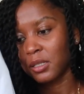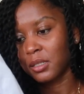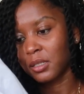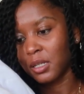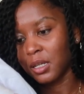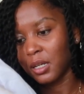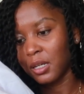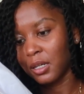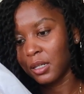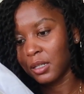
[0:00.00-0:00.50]

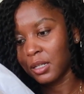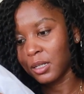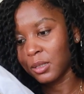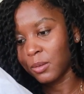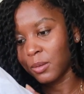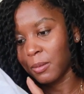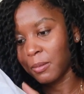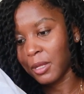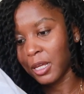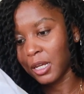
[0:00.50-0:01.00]
See, that's
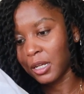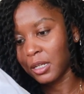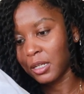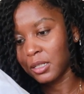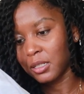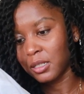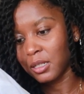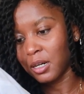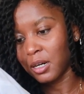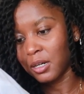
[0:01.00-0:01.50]
what I'm like,
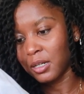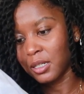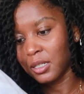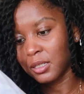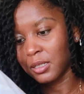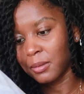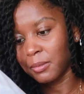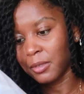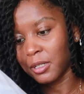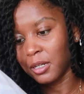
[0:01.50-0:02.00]
is it already
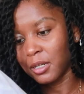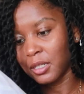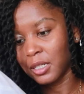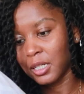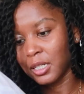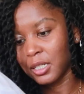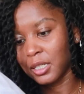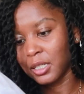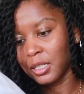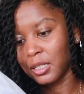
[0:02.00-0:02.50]
something on
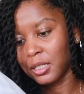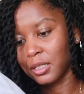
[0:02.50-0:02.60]
here?